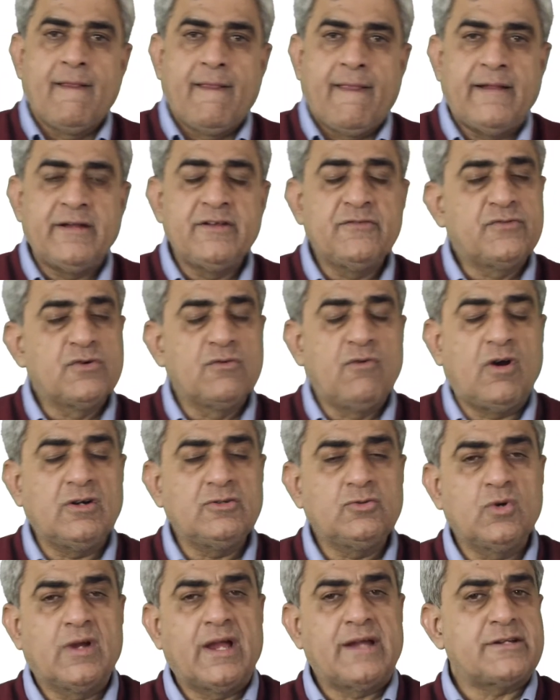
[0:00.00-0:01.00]
And if you
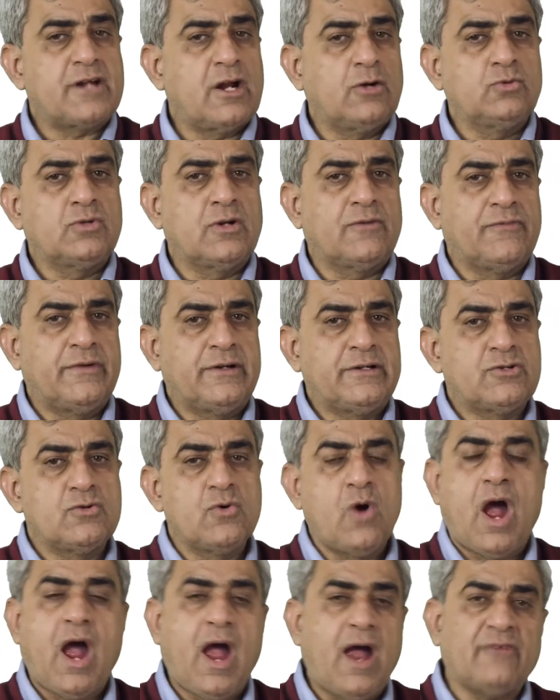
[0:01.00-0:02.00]
want to get out of it,
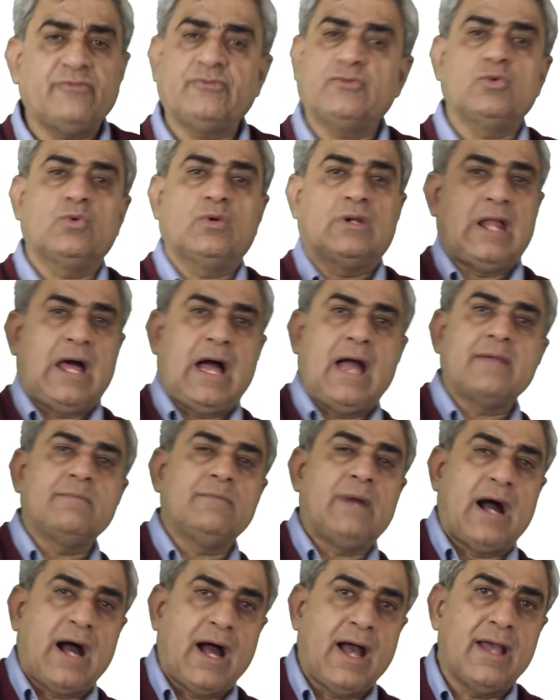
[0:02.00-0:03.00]
you have to
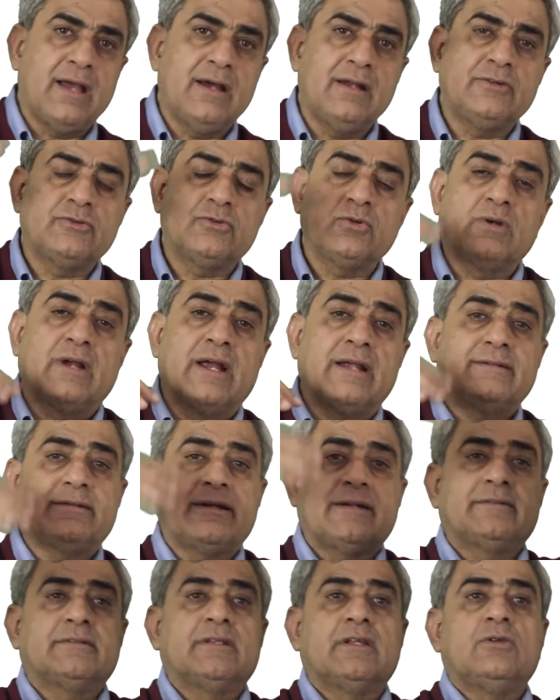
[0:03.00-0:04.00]
climb higher to get
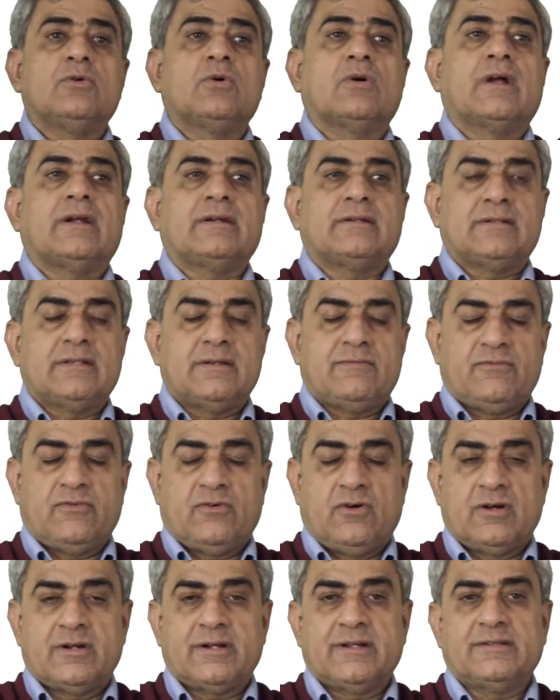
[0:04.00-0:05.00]
at the look at the
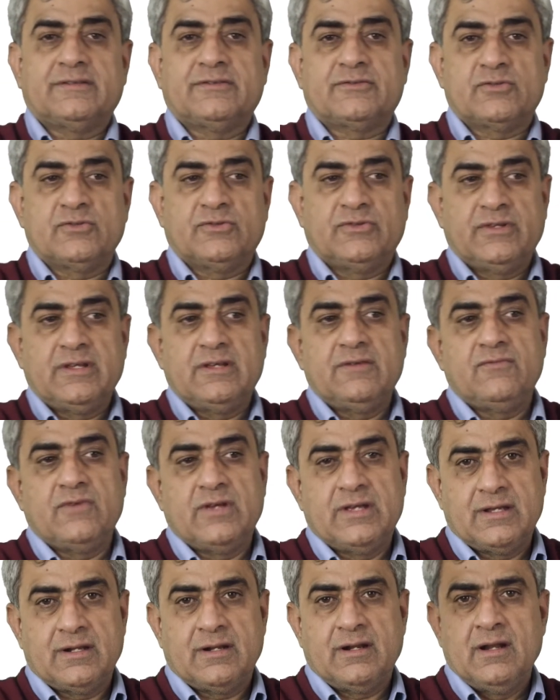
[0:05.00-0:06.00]
forest, to see
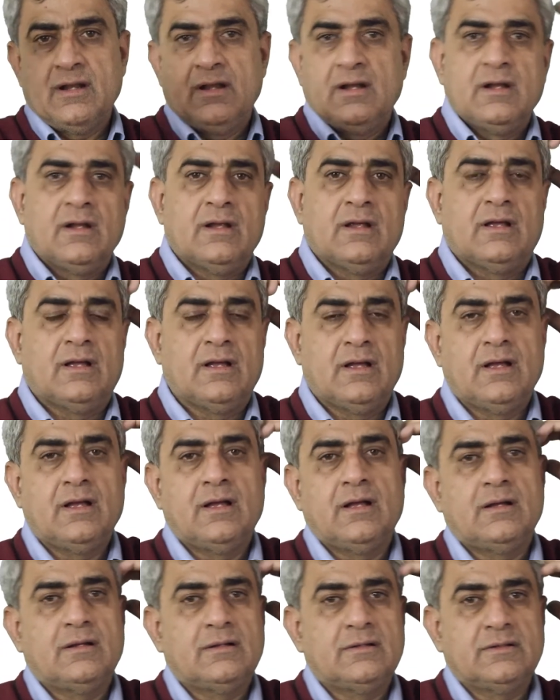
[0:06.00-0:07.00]
where
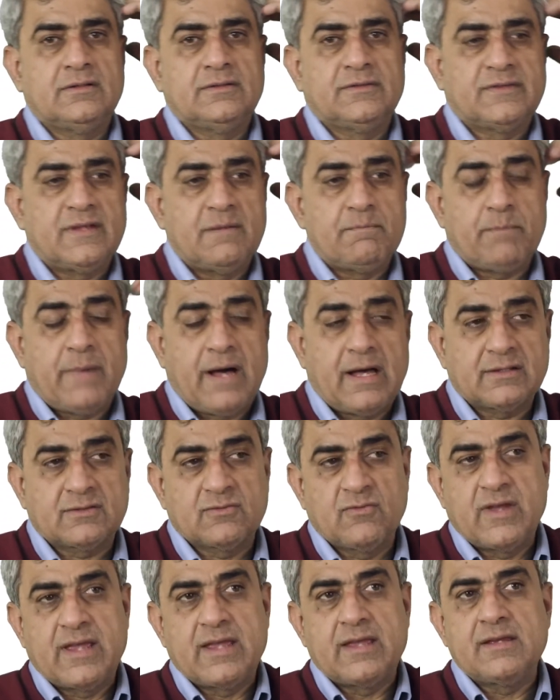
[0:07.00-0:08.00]
some
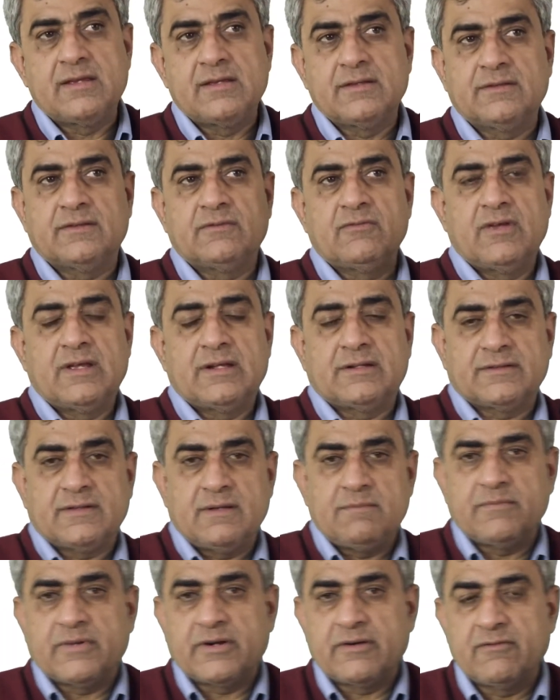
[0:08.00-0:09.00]
pathway is, where
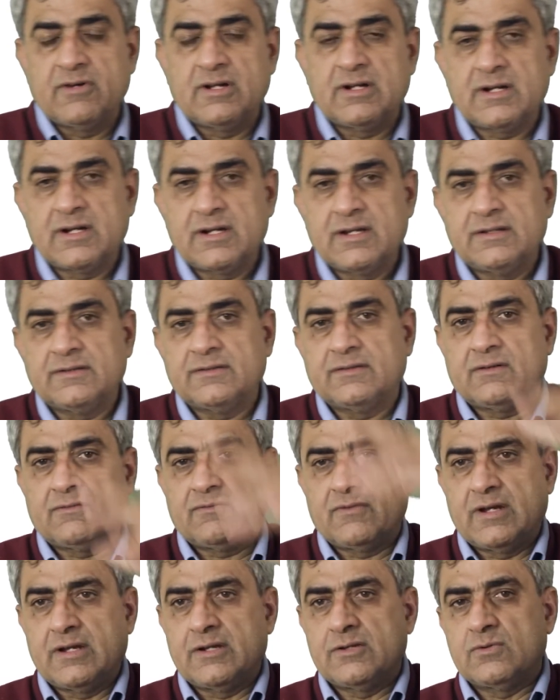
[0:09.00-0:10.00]
some river is, or
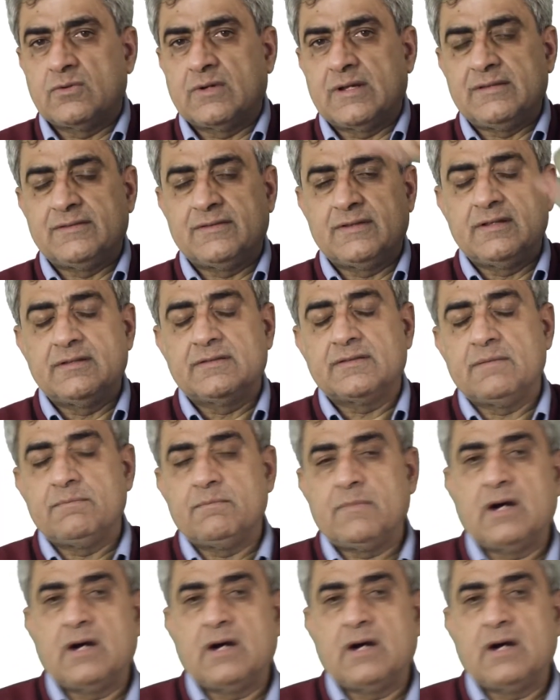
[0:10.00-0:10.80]
where you can see some